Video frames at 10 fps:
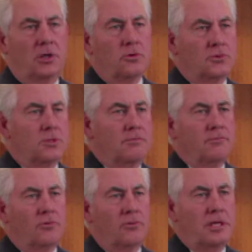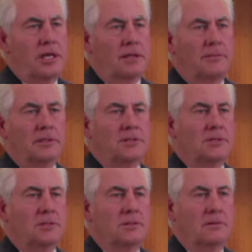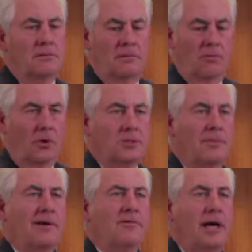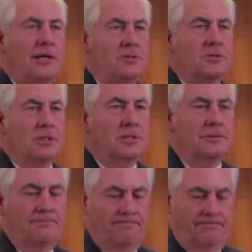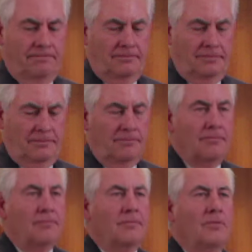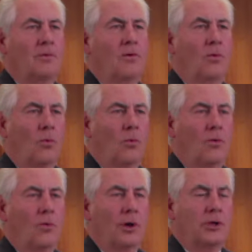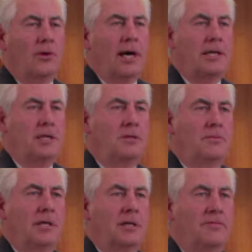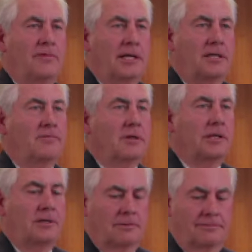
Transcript: that actually the reason why scouting uh, is, is really a good investment for an individual, for a corporation,